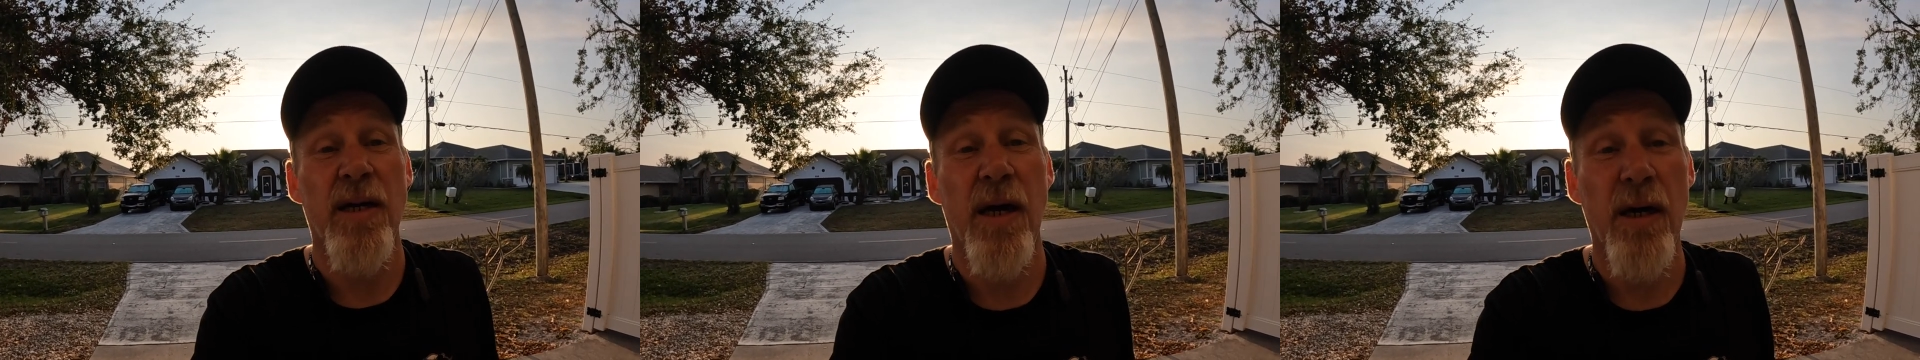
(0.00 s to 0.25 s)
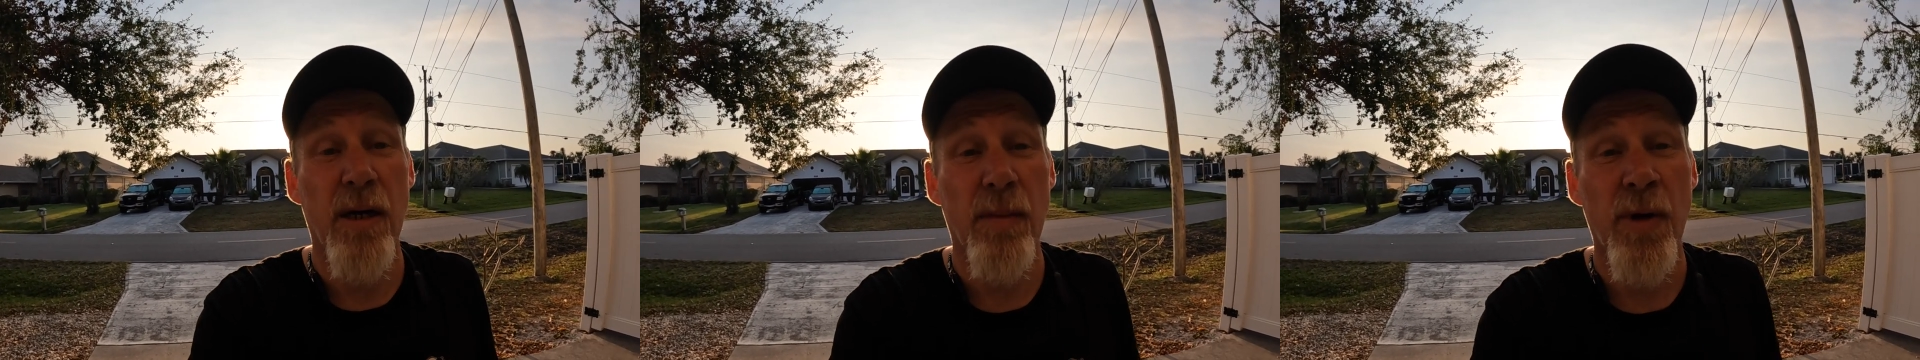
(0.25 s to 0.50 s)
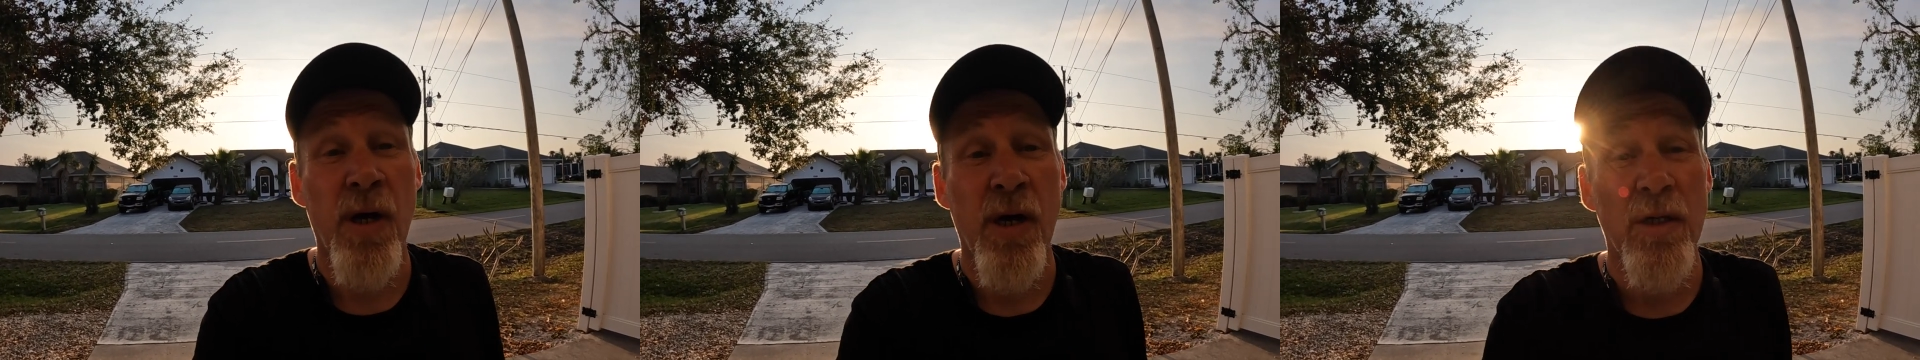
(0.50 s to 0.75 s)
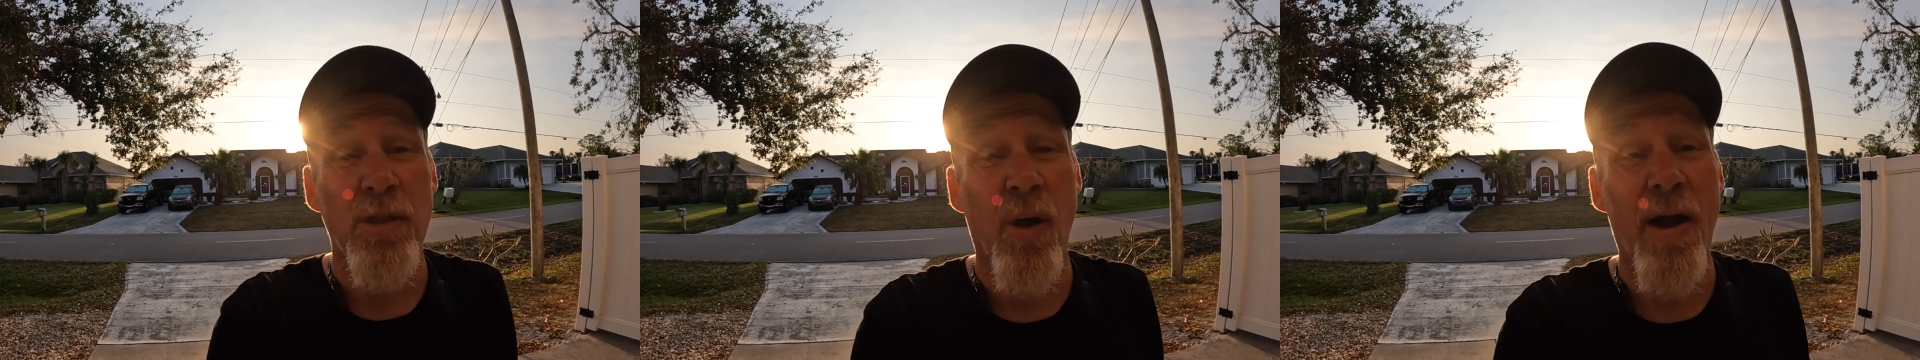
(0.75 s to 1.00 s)
Um,
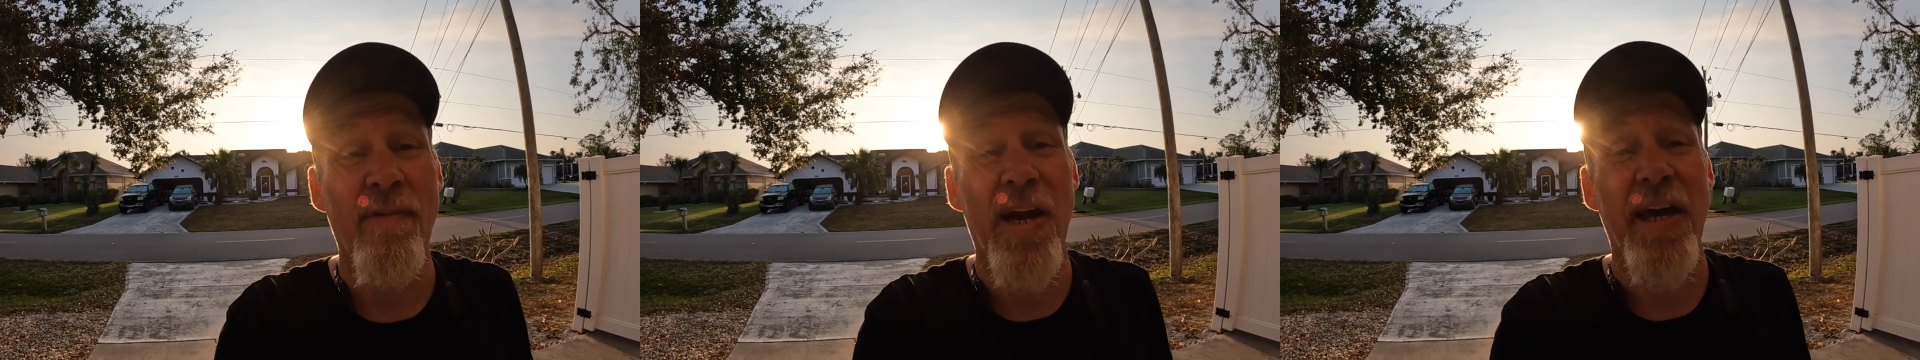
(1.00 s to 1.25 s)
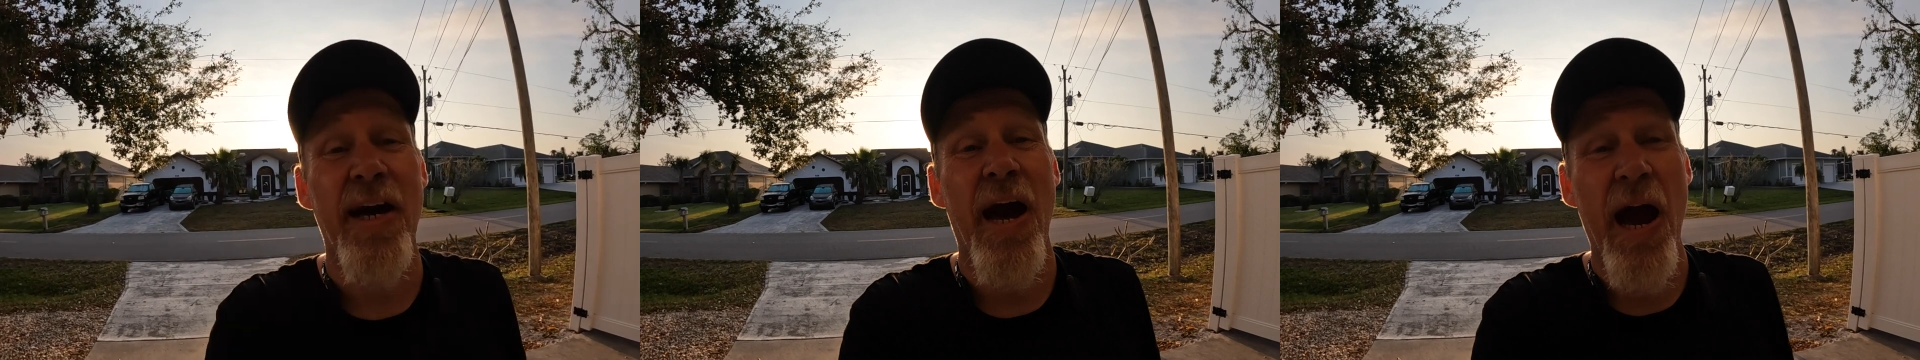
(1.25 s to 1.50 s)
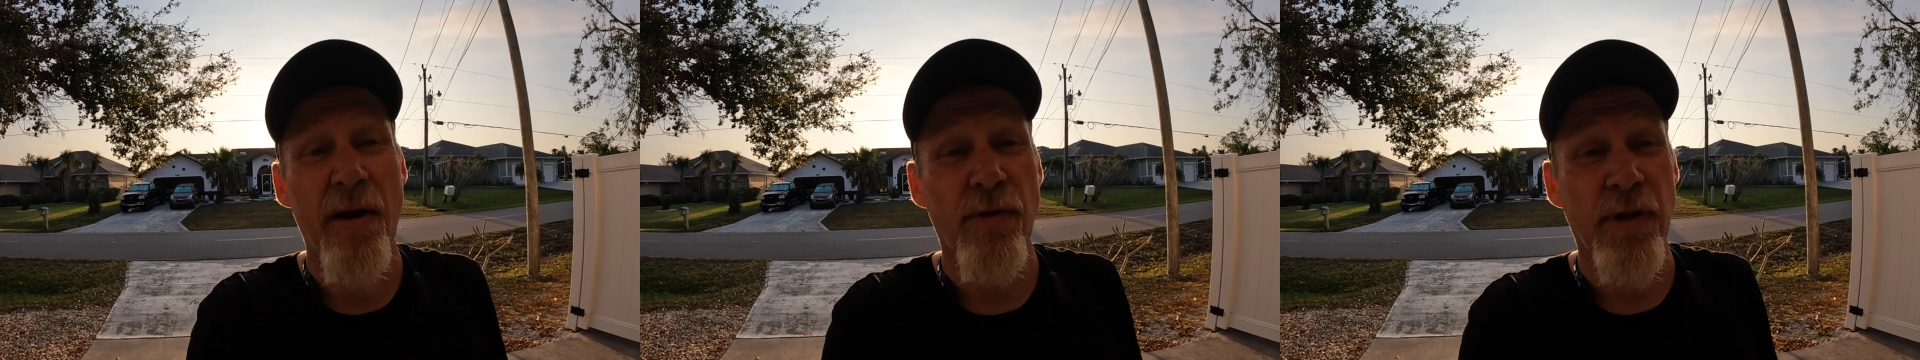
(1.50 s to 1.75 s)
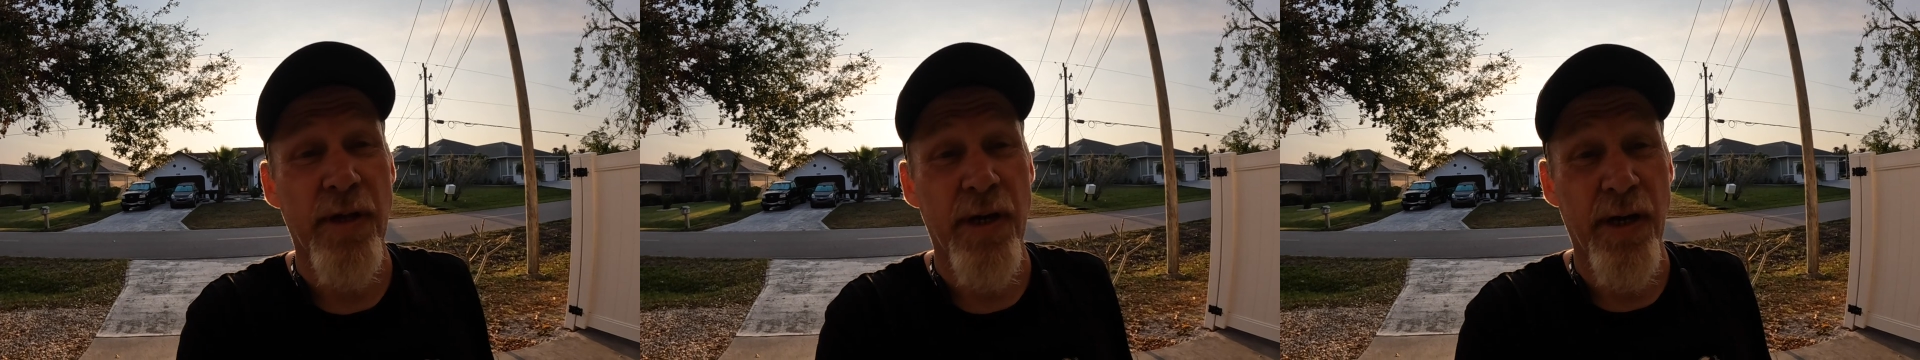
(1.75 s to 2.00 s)
so I've got to get
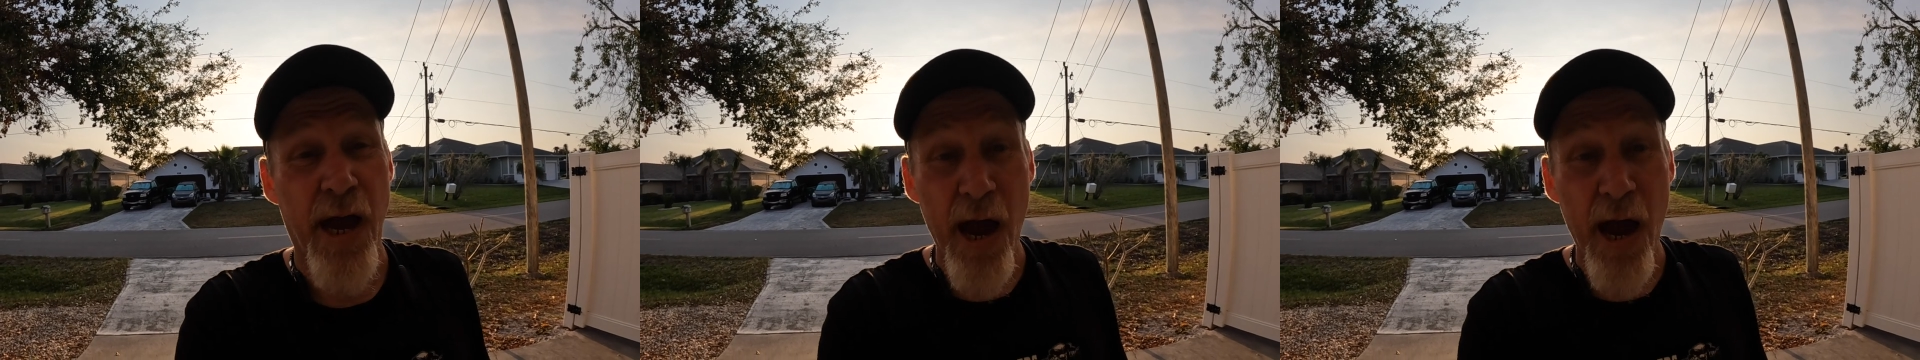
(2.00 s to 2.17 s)
everything,